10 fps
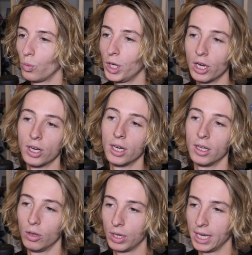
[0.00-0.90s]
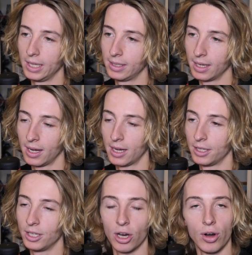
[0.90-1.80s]
we're gonna locate uh,
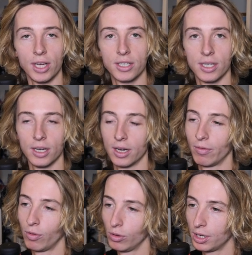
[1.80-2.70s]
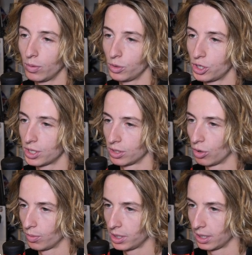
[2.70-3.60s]
the CarX uh, folder, which is
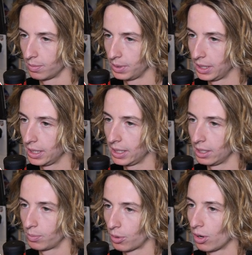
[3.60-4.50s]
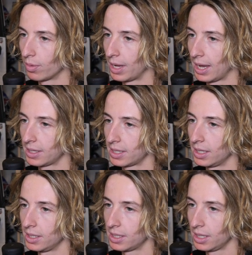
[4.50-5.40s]
normally gonna be in Program
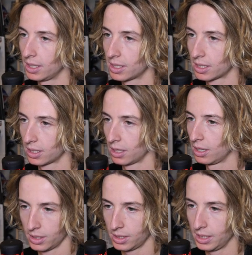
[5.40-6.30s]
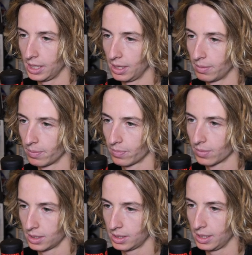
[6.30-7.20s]
X86, Steam,
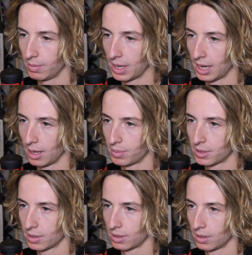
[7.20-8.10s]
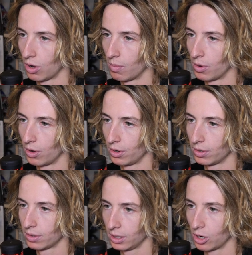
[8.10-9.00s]
Steam apps,
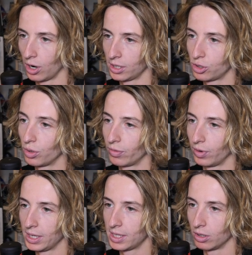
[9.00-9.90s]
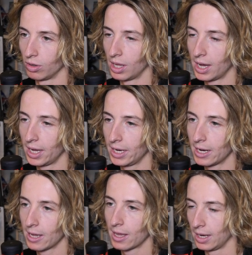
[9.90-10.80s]
common, CarX Drift Racing
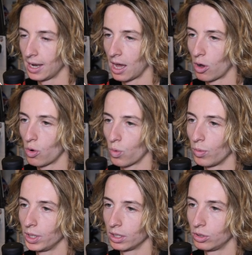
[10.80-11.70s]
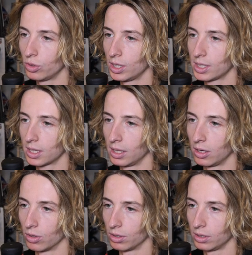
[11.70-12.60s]
Online. And now what we gotta do is click
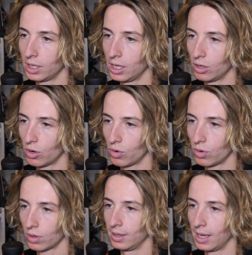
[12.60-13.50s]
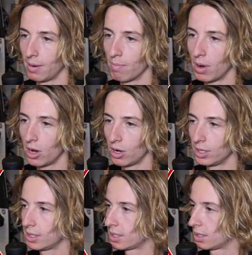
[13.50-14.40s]
on Kino, then
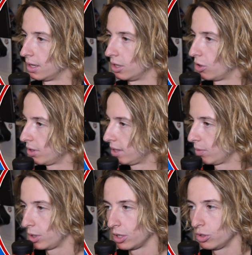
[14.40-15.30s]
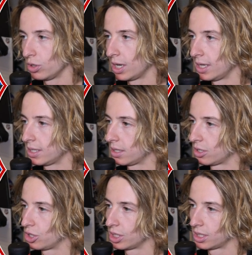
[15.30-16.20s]
mods. And the only thing we gotta do guys is
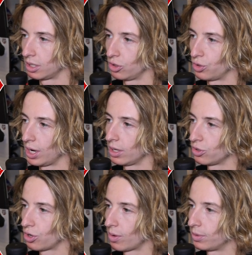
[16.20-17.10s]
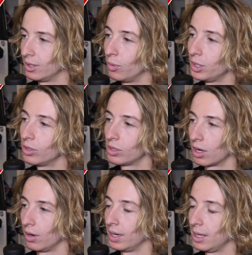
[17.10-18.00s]
just drag and drop the real
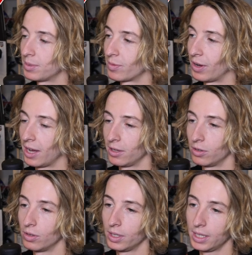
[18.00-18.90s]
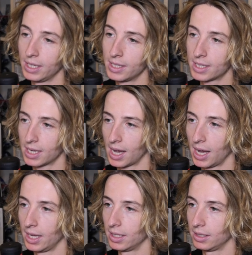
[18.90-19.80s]
car names file
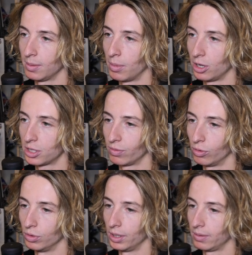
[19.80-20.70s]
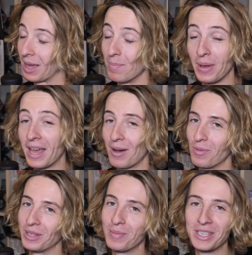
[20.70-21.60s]
inside the mods folder. And bam,
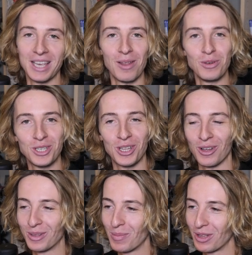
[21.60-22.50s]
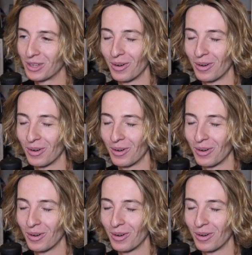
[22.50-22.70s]
with that being said, we installed the mod